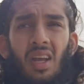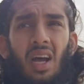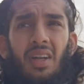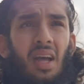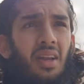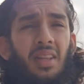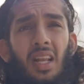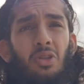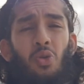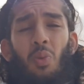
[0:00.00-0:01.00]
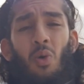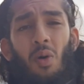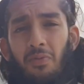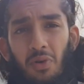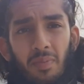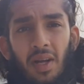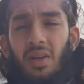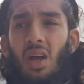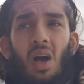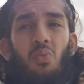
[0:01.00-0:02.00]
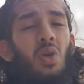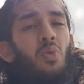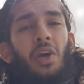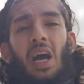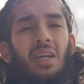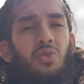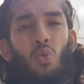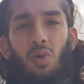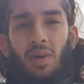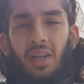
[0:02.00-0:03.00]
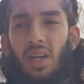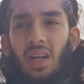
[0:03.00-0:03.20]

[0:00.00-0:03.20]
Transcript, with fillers: And, and they literally were up for it, man. And we weren't at all, man.